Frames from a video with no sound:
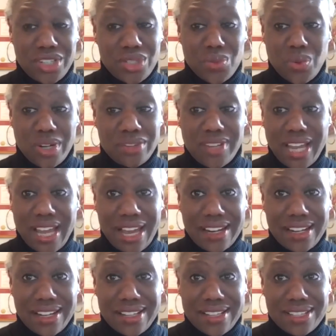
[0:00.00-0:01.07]
is one of
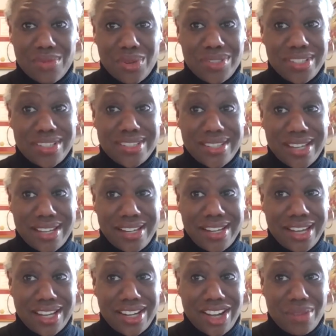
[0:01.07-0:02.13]
Canada's most exciting
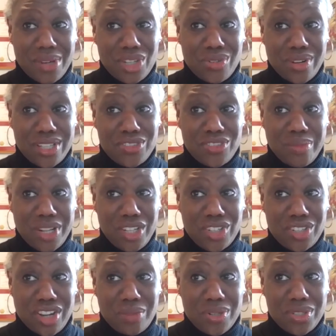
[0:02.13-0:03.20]
economic
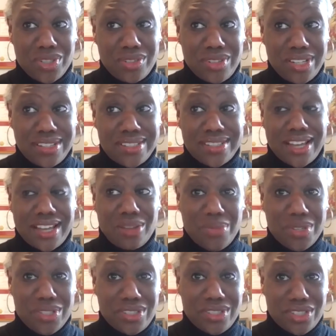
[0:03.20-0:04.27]
transformation opportunities to help
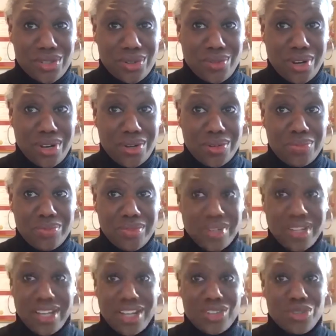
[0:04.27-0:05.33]
businesses grow,
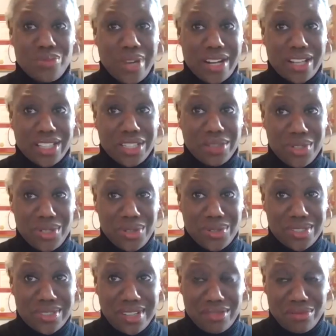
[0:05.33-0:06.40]
dramatically
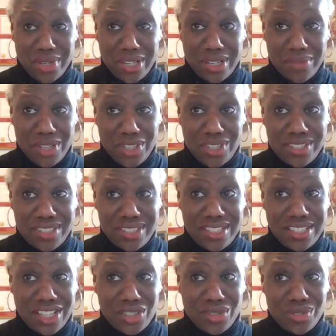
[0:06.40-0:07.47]
reduce emissions in the
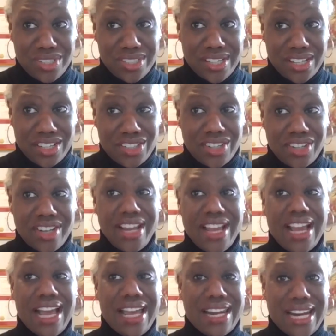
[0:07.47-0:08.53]
industrial sector,
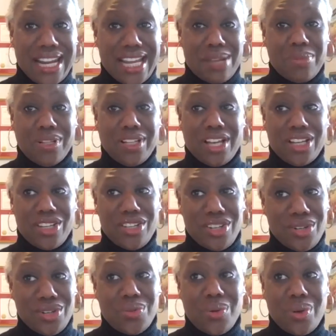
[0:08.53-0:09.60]
and enable a
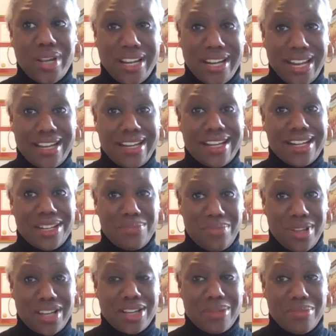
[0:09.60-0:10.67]
new Canadian
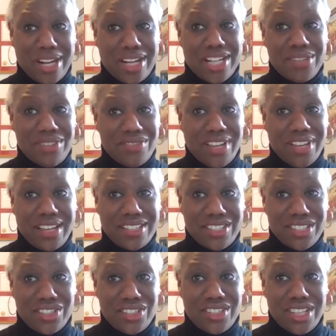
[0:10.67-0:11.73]
competitive
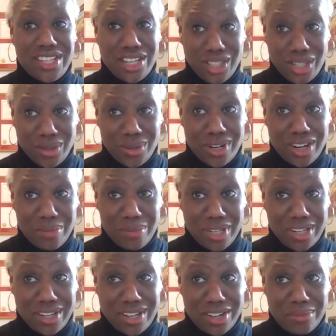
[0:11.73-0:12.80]
advantage in a low carbon
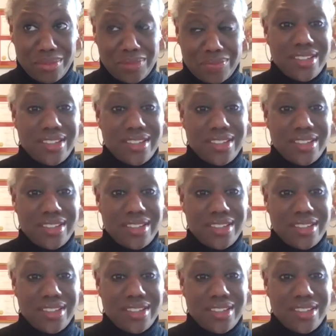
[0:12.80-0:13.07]
economy.